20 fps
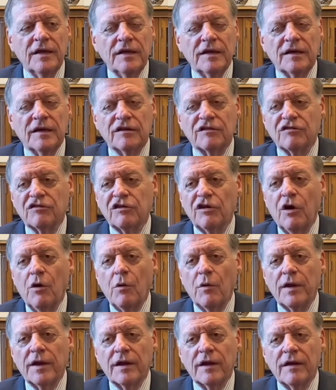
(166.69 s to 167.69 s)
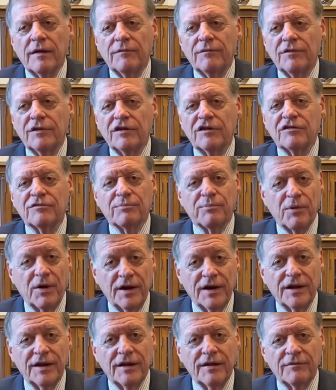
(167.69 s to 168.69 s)
a slowing of the
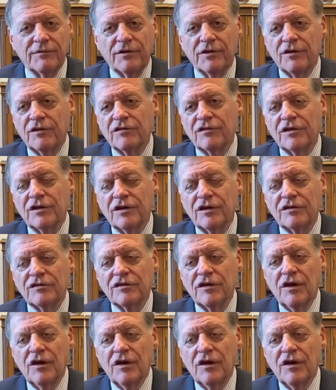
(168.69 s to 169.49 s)
spreading of the disease.